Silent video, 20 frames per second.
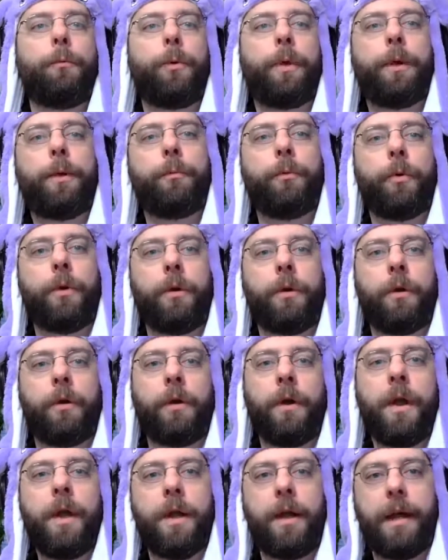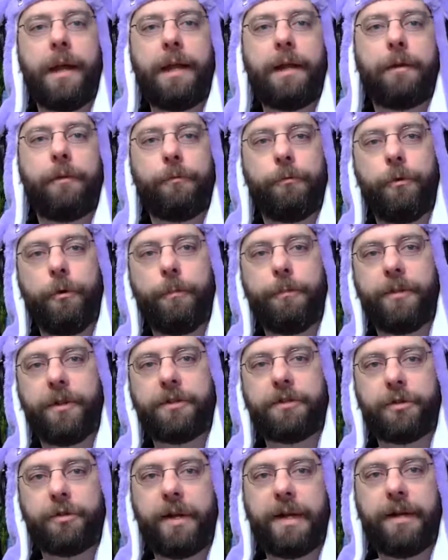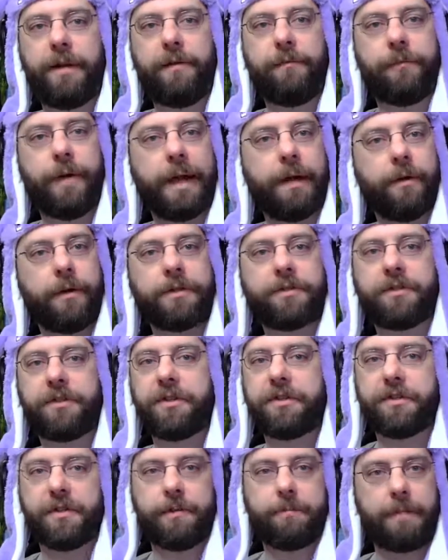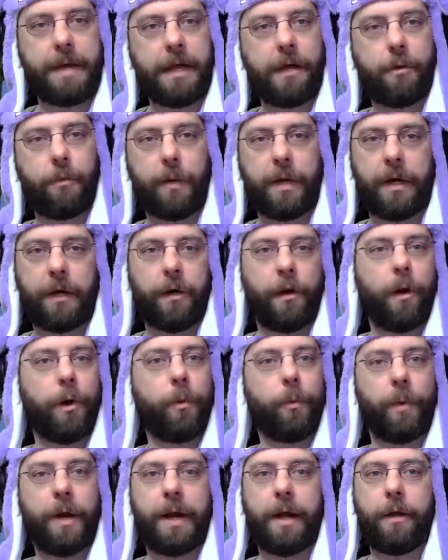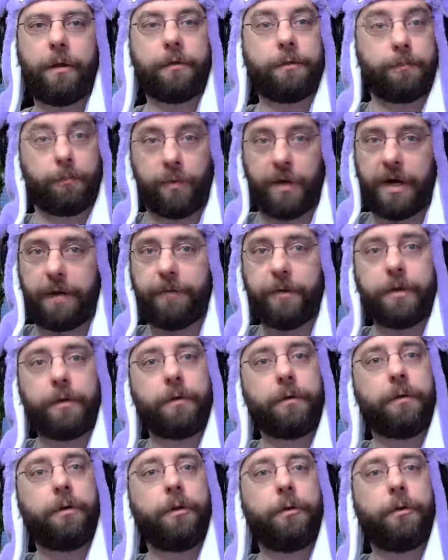We were a group that traded viruses and malware around private